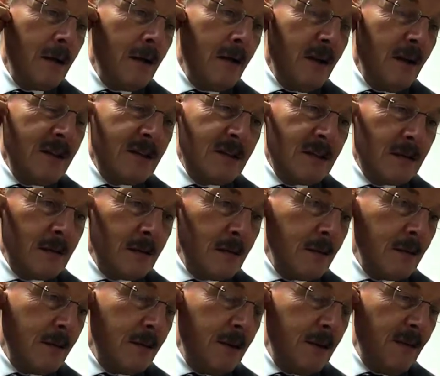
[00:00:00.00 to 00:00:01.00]
This
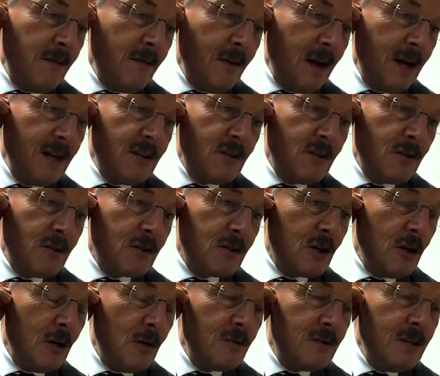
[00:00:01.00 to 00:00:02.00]
device just
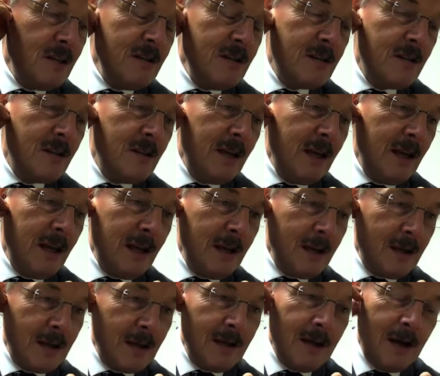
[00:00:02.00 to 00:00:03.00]
goes into the ear
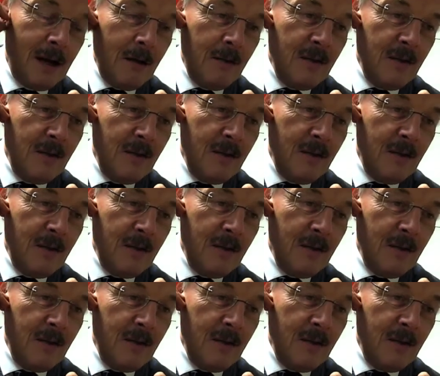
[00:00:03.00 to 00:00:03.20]
canal.